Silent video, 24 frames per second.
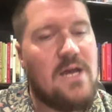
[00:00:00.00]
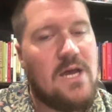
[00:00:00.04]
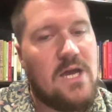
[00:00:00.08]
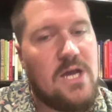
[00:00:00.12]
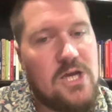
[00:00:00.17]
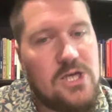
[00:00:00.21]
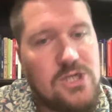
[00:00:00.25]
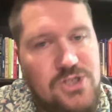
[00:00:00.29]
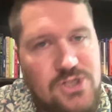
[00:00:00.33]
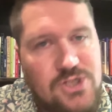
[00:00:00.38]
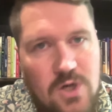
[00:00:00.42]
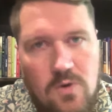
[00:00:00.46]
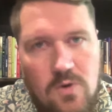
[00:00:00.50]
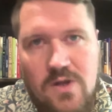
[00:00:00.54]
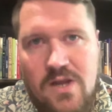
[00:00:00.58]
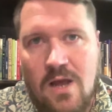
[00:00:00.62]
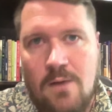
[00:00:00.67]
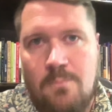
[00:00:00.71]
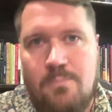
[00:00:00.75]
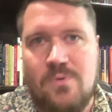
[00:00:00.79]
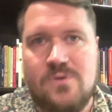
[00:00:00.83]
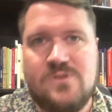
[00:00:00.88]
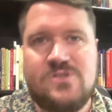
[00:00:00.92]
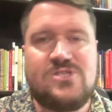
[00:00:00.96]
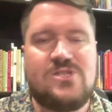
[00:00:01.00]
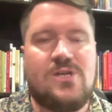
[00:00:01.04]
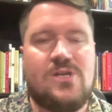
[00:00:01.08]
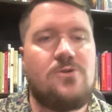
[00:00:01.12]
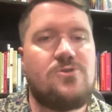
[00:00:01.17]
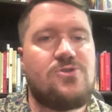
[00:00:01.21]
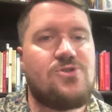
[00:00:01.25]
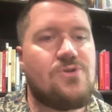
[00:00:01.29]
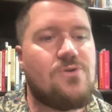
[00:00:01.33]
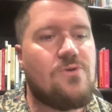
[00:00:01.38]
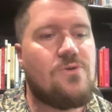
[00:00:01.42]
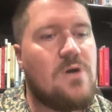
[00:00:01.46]
showing up on
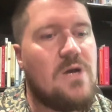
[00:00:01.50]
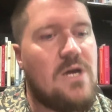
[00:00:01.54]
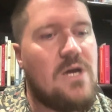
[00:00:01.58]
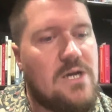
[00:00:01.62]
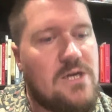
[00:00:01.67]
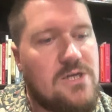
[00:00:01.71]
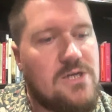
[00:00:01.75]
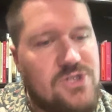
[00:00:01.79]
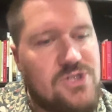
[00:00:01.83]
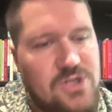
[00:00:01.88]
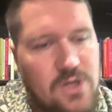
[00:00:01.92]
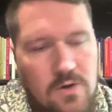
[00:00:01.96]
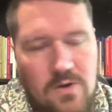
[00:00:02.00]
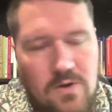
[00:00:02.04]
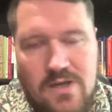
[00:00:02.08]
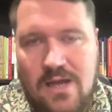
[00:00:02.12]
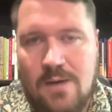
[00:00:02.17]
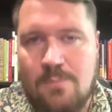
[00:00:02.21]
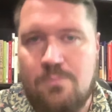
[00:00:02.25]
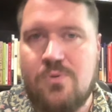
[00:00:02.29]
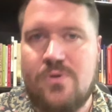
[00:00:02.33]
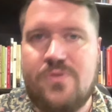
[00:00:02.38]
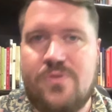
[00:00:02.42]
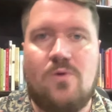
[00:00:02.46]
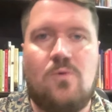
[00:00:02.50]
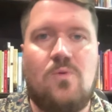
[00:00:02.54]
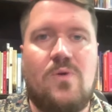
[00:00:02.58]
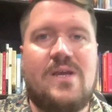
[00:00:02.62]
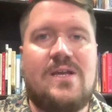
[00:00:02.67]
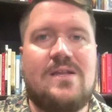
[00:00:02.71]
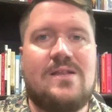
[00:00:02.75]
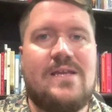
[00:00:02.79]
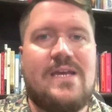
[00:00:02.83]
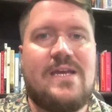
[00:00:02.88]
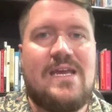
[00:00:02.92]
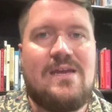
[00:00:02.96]
social, showing up with a
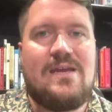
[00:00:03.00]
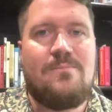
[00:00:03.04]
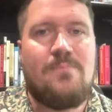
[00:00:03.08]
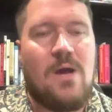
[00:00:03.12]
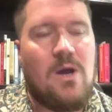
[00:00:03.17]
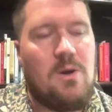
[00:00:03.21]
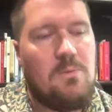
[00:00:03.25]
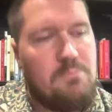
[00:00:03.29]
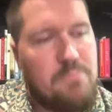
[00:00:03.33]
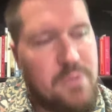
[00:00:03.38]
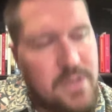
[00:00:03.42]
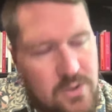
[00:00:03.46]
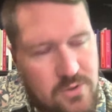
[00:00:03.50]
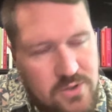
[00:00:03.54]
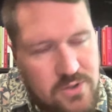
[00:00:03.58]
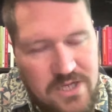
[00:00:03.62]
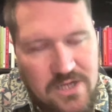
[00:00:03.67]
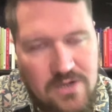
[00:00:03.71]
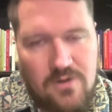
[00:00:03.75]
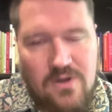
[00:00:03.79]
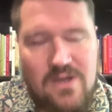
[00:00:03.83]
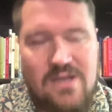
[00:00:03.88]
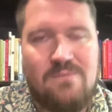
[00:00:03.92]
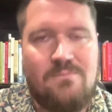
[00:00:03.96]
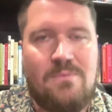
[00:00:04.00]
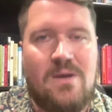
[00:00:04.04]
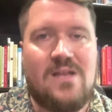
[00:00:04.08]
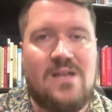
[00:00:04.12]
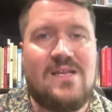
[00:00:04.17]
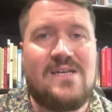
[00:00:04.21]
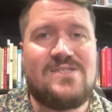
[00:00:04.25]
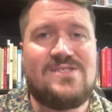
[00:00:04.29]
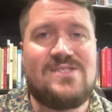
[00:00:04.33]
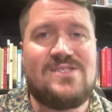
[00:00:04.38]
weekly email, building your email list,